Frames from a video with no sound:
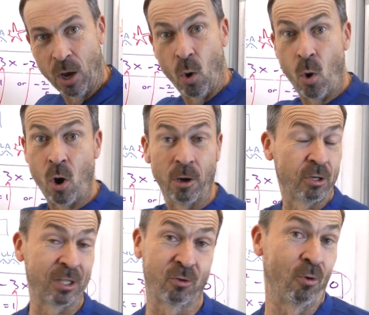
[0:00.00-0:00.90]
Or
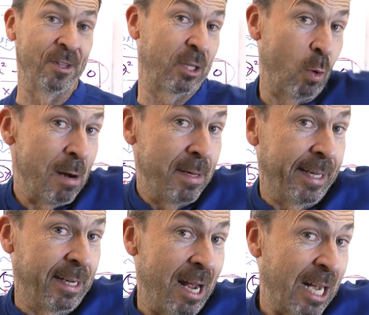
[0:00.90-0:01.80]
just draw the square
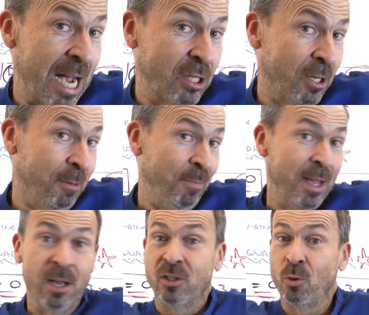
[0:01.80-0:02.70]
method like I do.
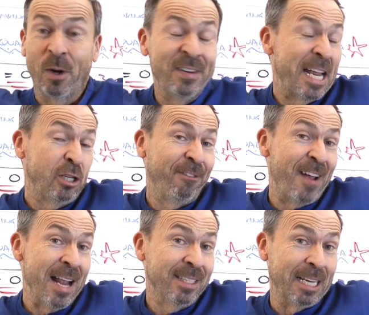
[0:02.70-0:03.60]
Do whatever takes your
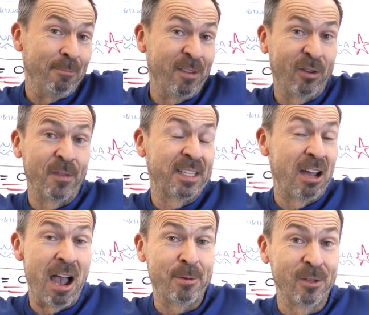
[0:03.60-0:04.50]
fancy. If you've got the
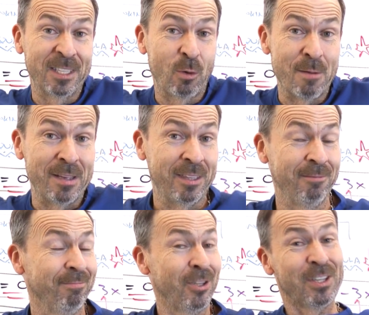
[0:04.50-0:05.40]
time to do the square
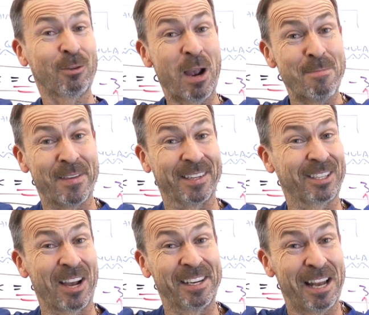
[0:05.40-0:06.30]
method, do the square method. It's
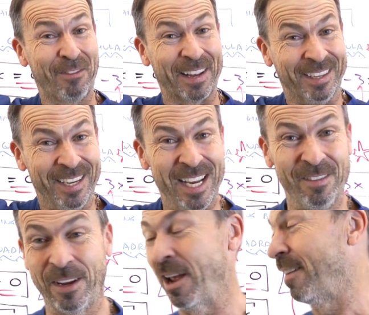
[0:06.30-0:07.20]
kind of lovely.
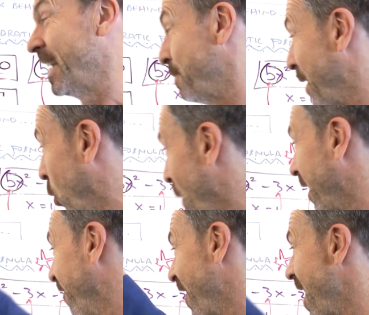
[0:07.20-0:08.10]
If you need to be quick
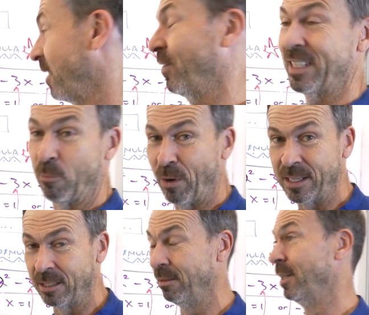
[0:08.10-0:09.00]
and fast for some
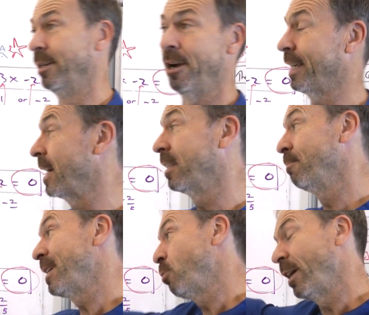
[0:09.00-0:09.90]
reason, okay, then
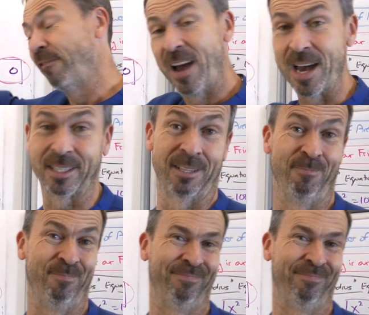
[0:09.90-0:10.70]
be quick and fast.